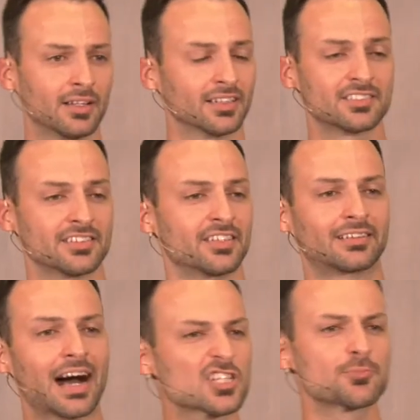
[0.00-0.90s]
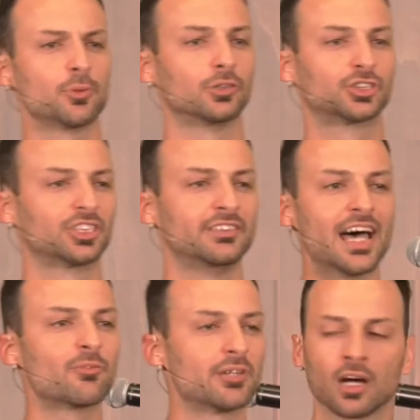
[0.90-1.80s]
Listen, the gospel should
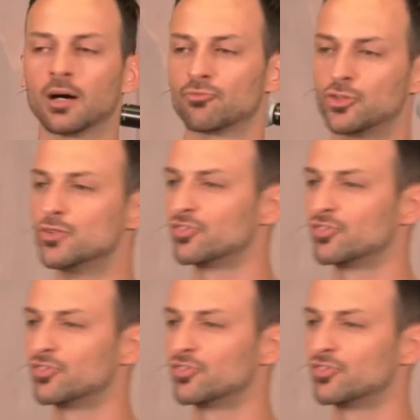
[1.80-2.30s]
never become too